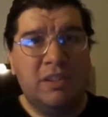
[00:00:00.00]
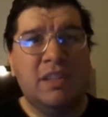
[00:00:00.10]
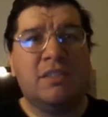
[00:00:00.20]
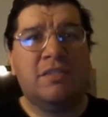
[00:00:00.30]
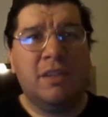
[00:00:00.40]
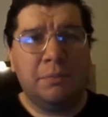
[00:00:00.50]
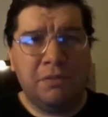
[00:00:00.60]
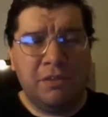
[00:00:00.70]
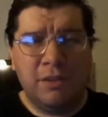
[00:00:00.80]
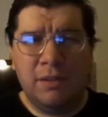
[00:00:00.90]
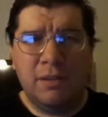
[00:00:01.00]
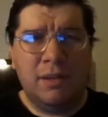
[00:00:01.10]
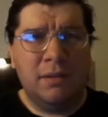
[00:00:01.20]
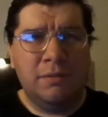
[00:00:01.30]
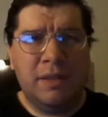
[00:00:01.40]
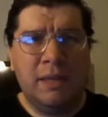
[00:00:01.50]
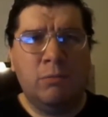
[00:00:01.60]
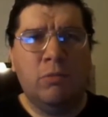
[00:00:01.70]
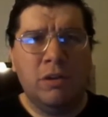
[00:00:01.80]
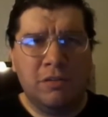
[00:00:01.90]
with the exception of
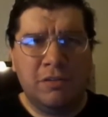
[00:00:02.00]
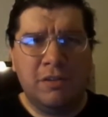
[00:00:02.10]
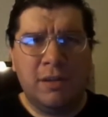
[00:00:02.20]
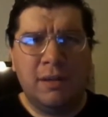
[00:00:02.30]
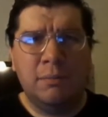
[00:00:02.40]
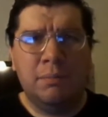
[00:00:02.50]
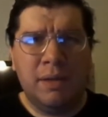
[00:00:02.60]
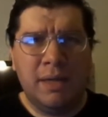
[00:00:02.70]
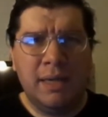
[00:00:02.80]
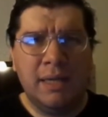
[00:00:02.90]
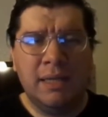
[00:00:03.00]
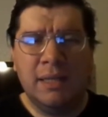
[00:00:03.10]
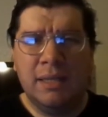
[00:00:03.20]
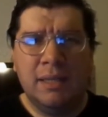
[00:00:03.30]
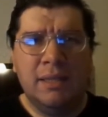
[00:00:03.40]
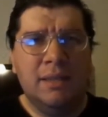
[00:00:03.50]
that one song by